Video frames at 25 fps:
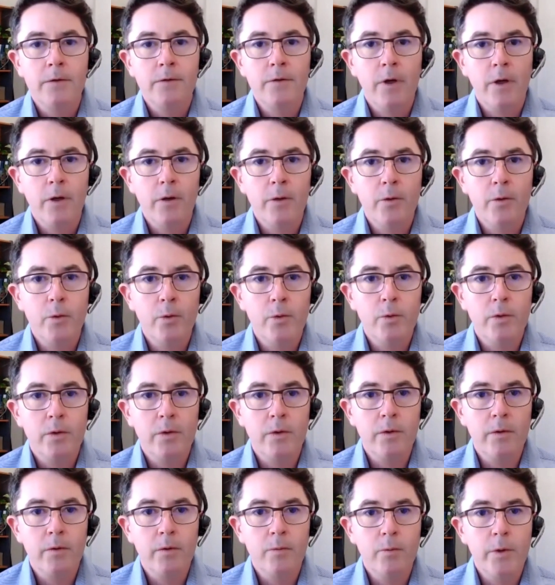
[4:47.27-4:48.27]
So
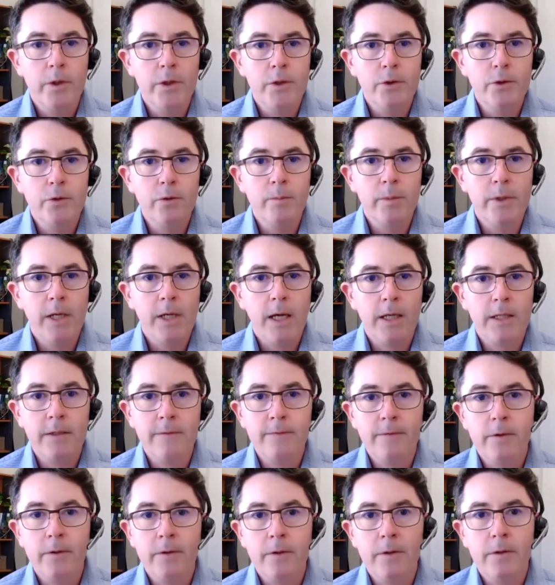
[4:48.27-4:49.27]
we should be
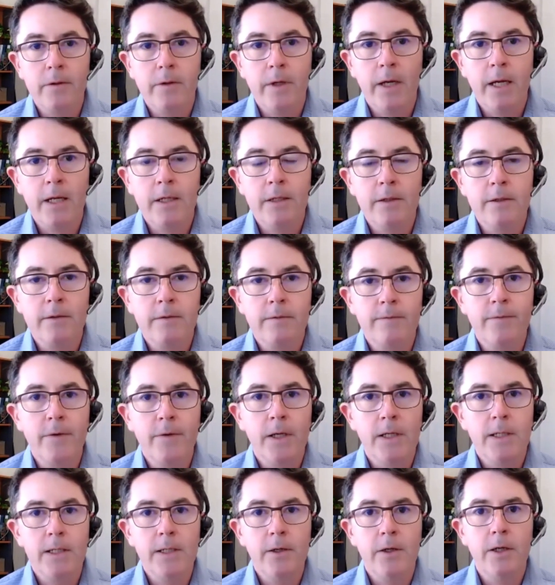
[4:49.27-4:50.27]
active on the ground
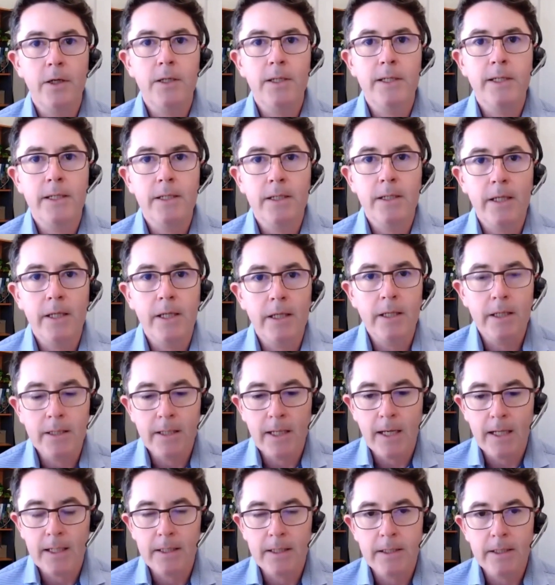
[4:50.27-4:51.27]
fairly early in the
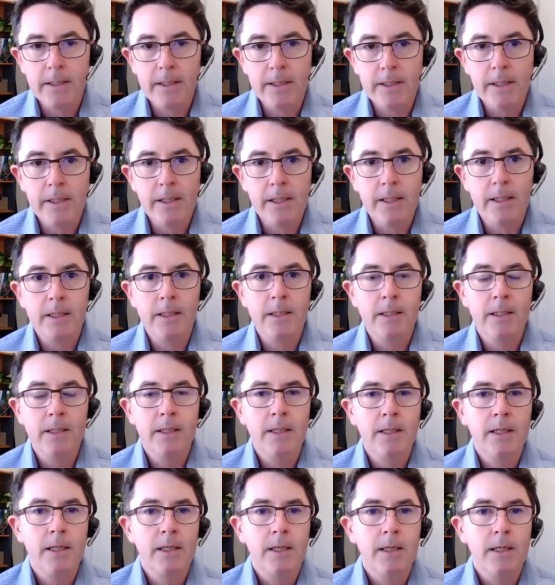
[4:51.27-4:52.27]
calendar year,
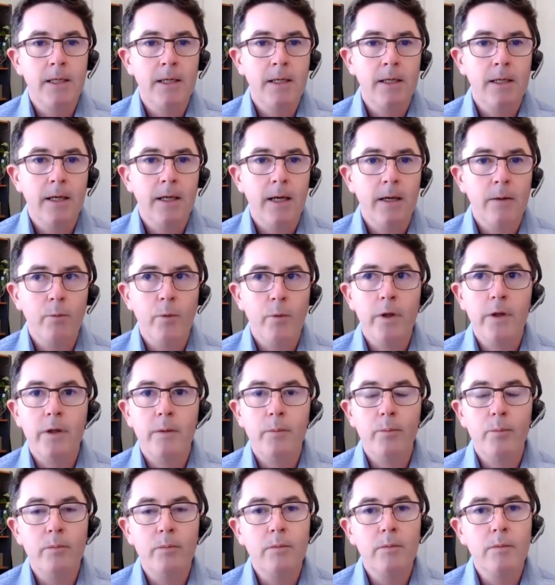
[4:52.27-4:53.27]

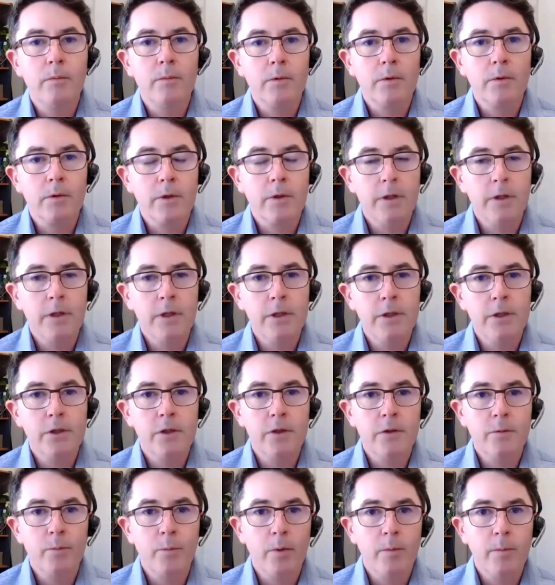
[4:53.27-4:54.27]
weather
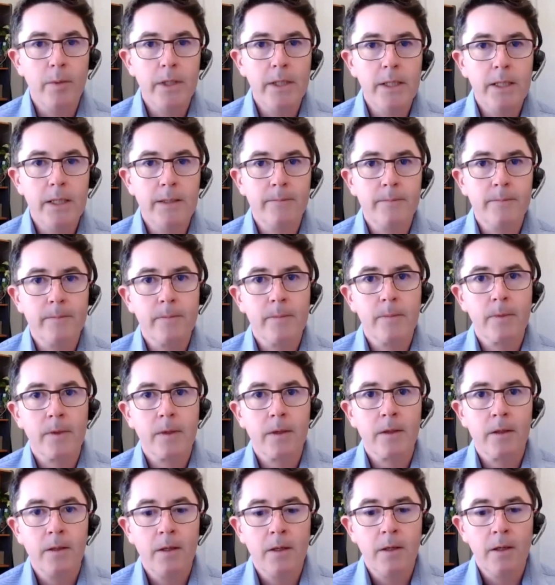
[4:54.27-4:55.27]
conditions permitting.
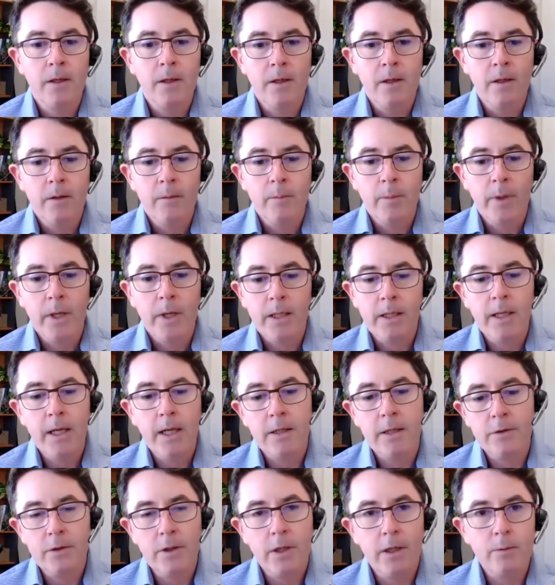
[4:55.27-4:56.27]
But
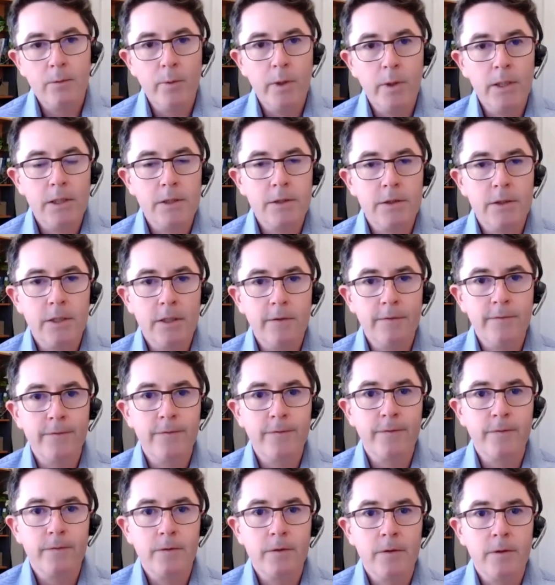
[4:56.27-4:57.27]
at Sidewell
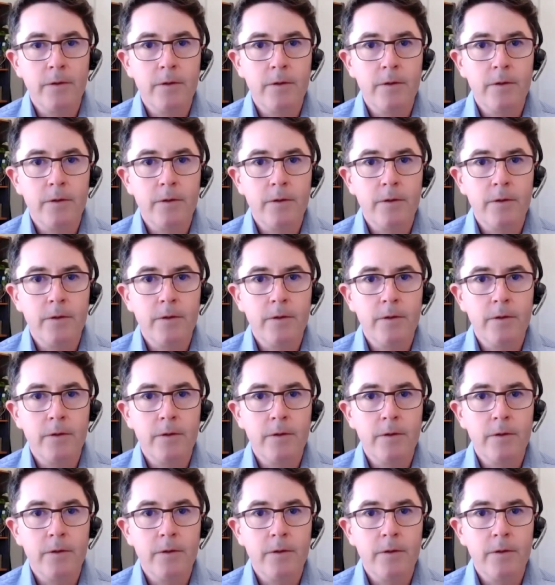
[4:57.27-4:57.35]
itself,